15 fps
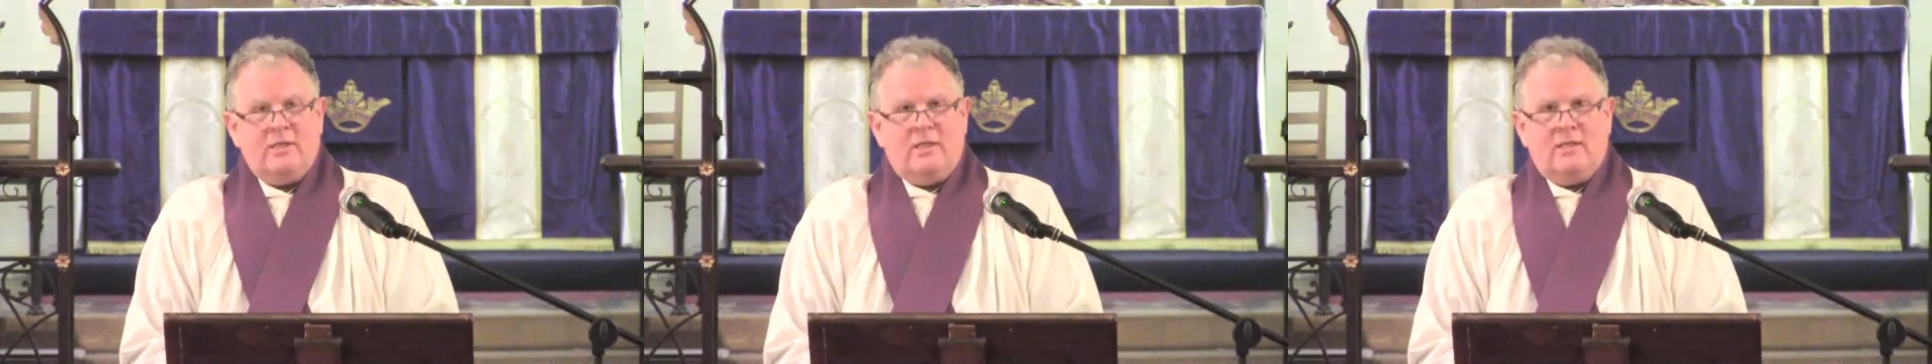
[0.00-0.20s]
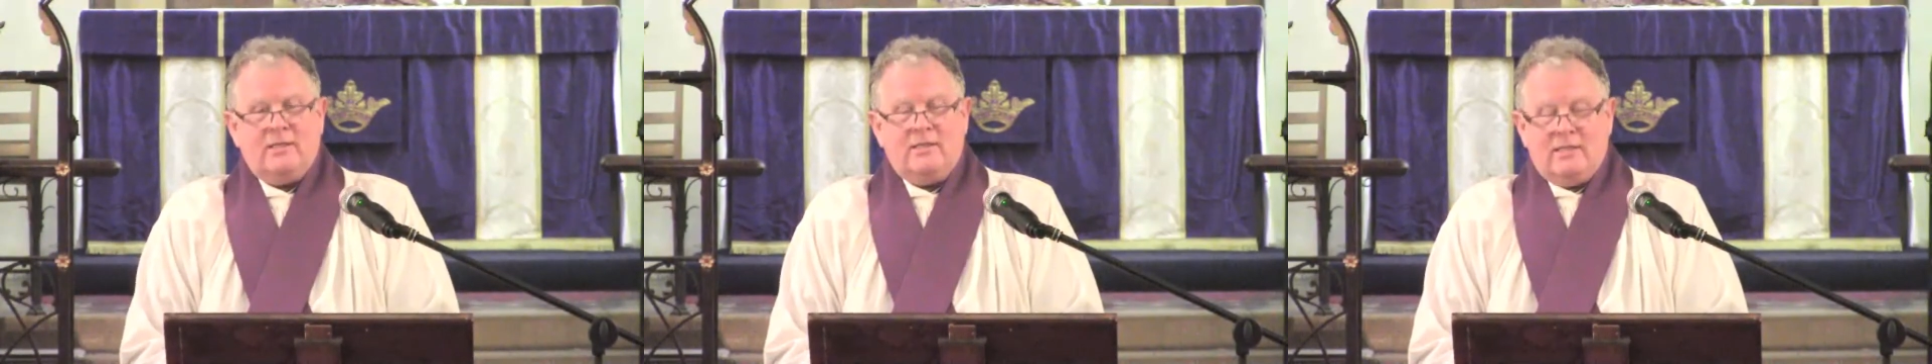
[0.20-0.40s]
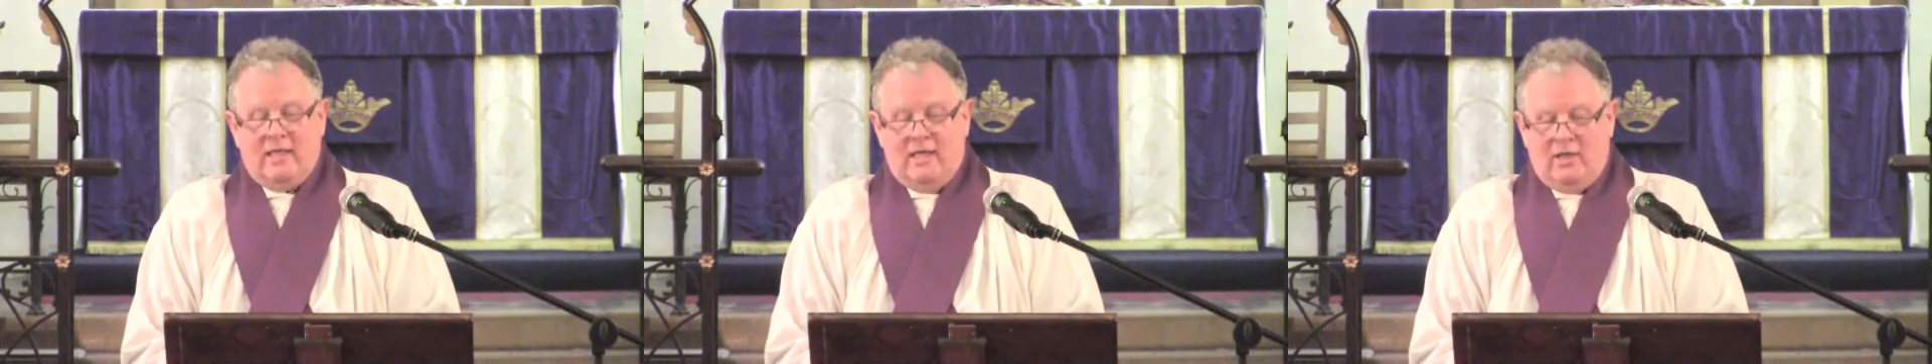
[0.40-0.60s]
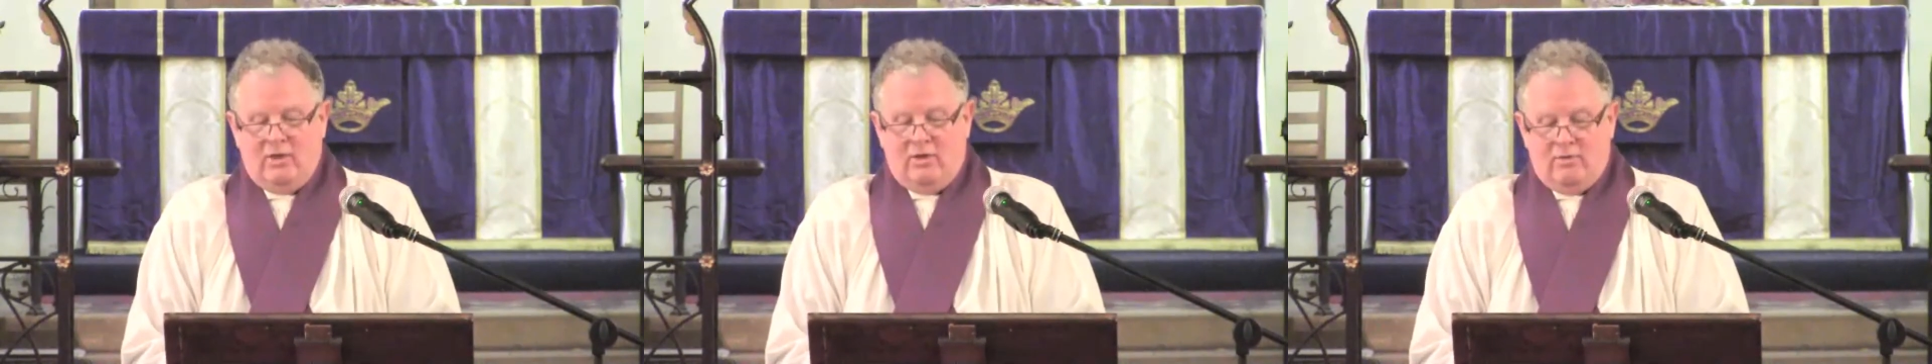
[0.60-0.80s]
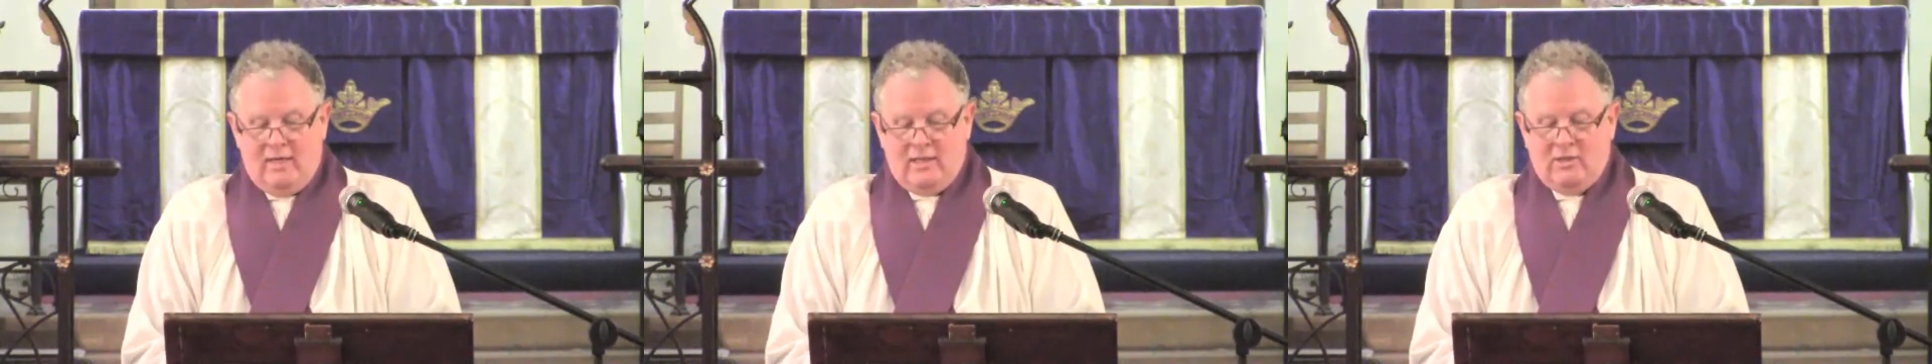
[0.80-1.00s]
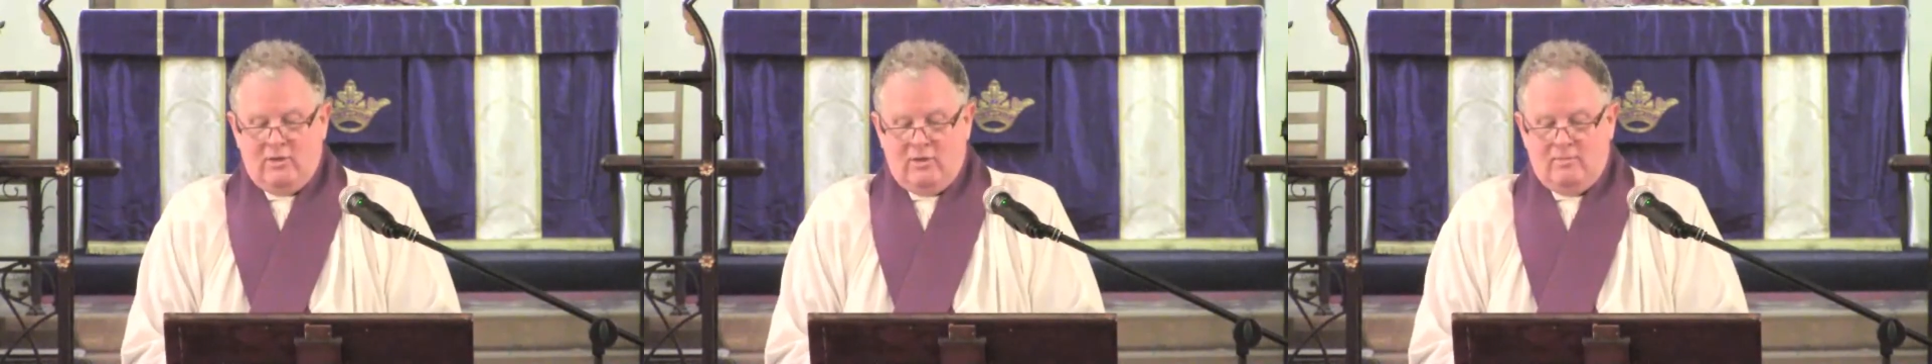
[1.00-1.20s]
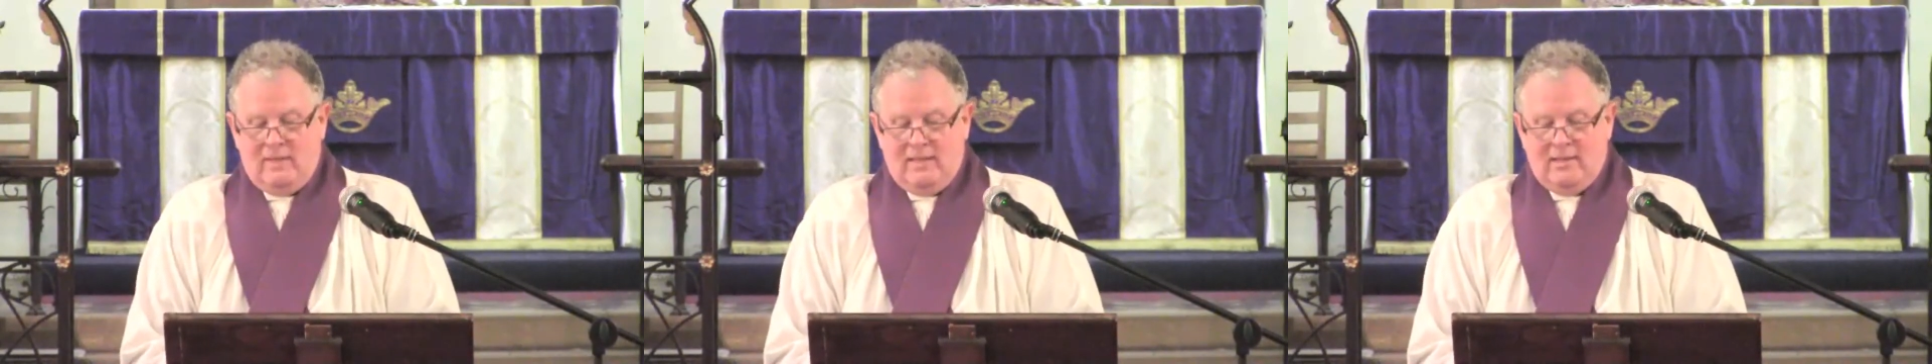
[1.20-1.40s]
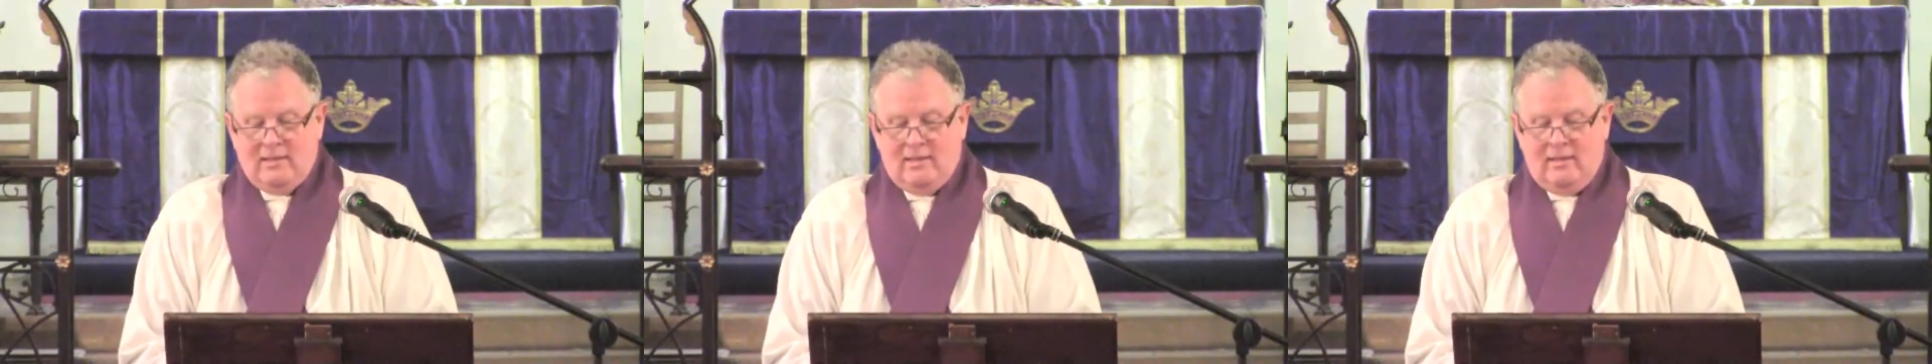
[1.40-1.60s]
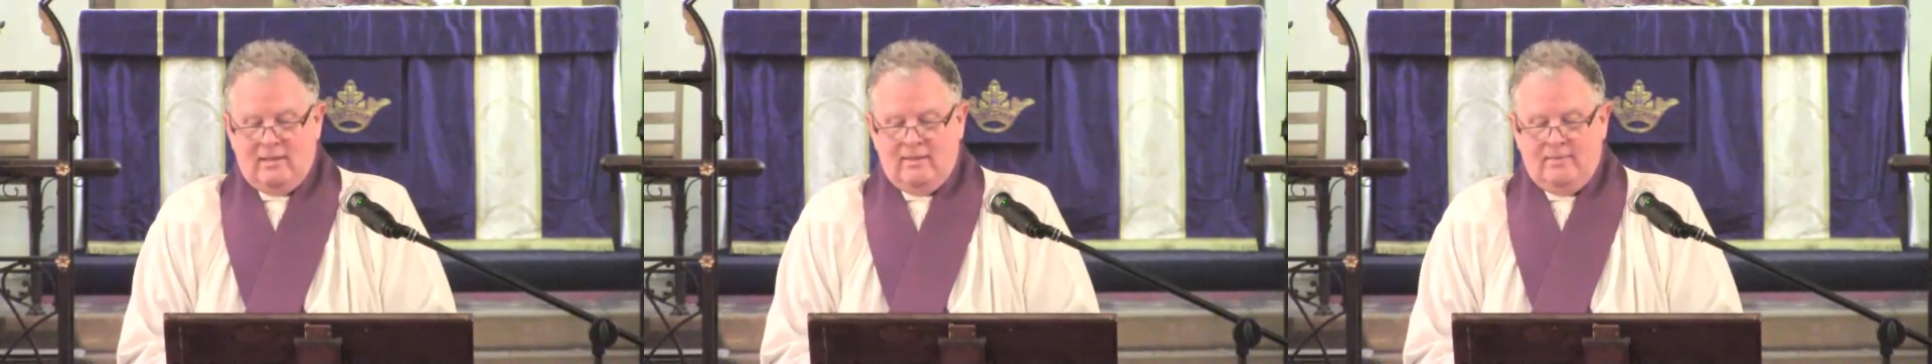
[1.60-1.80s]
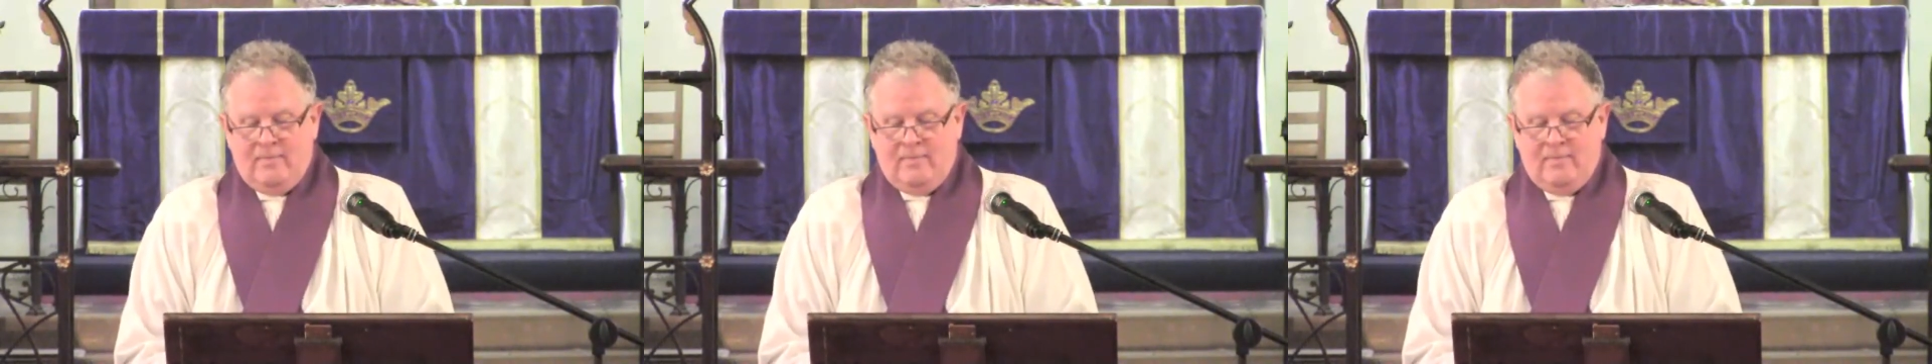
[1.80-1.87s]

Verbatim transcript: us in great humility,